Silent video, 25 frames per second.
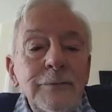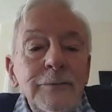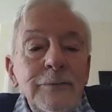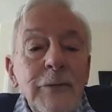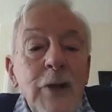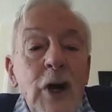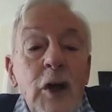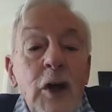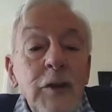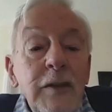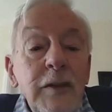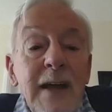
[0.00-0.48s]

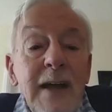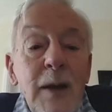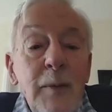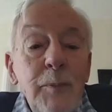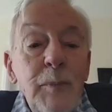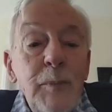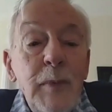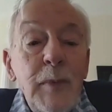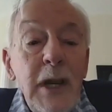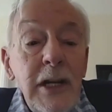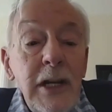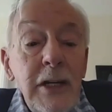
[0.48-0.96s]
Aren't there
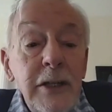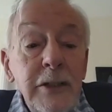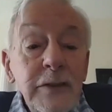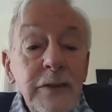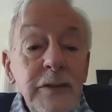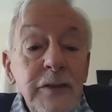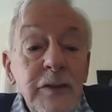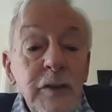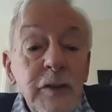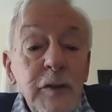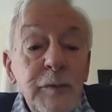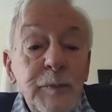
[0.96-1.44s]

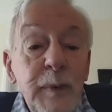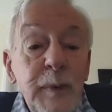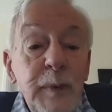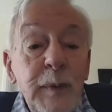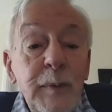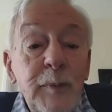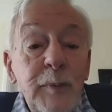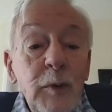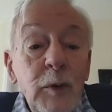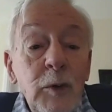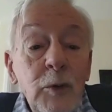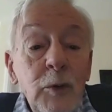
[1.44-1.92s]
millions of
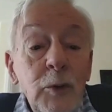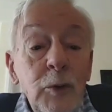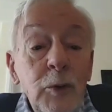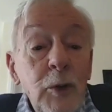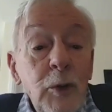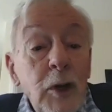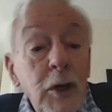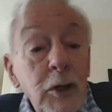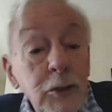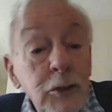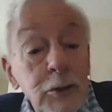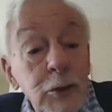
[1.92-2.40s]
people who
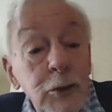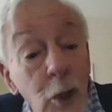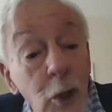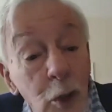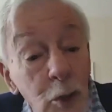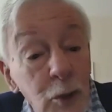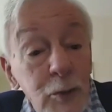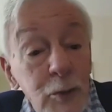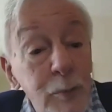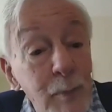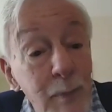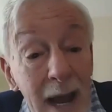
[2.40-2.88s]
are
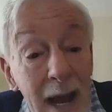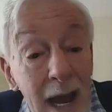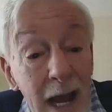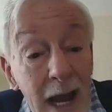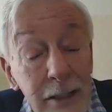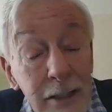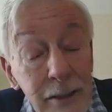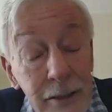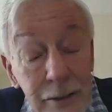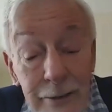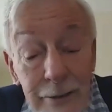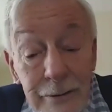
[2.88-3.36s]
not
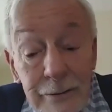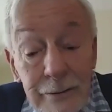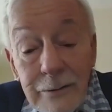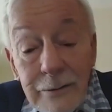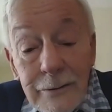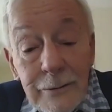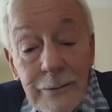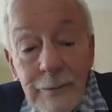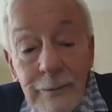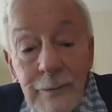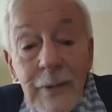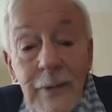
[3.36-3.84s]
mad
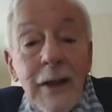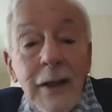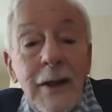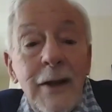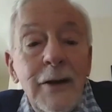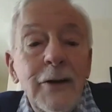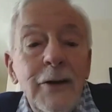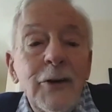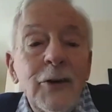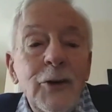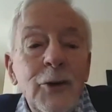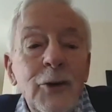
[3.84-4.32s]

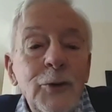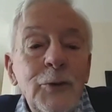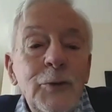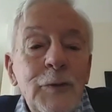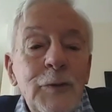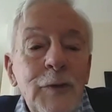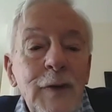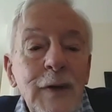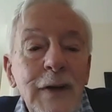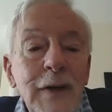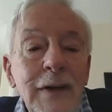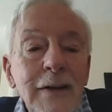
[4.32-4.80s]
who
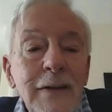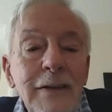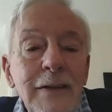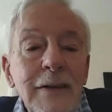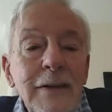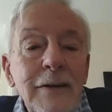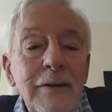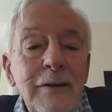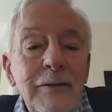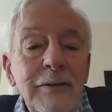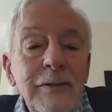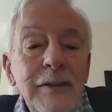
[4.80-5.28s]
think
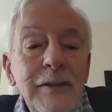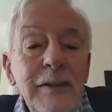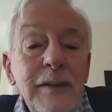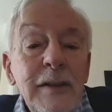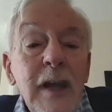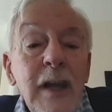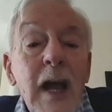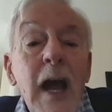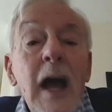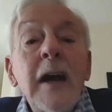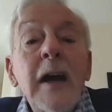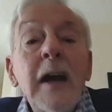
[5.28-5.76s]
there is
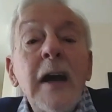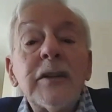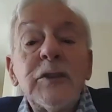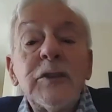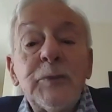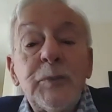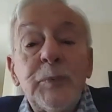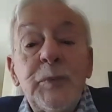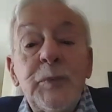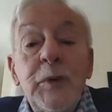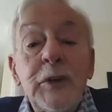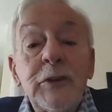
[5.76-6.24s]

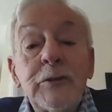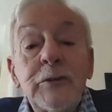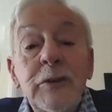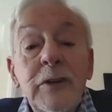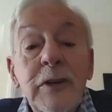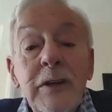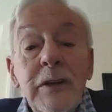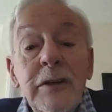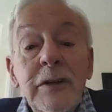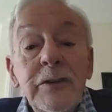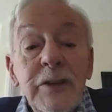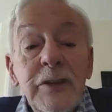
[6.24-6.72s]

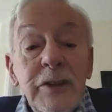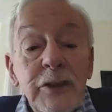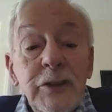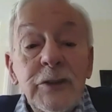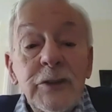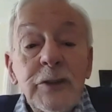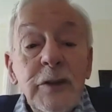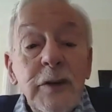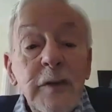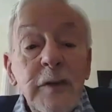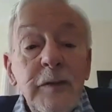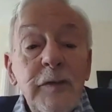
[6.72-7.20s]

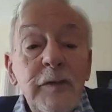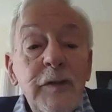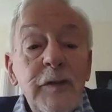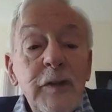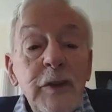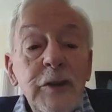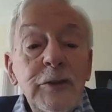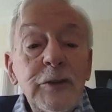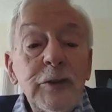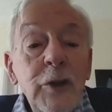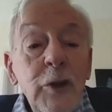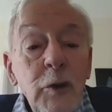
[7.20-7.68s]
experience of
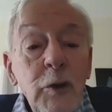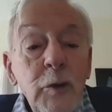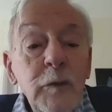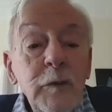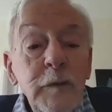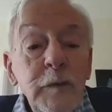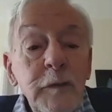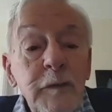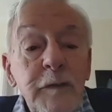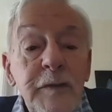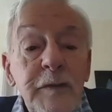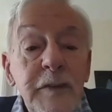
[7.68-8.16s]
the
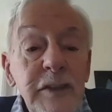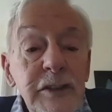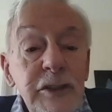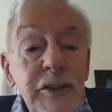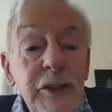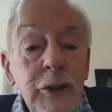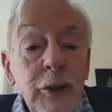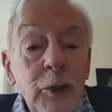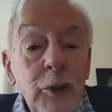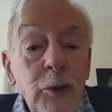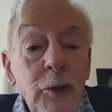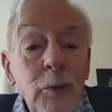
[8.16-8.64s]

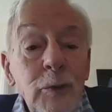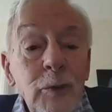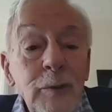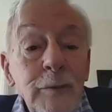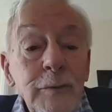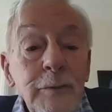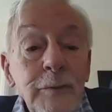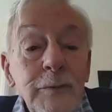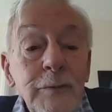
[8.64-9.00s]
non-physical?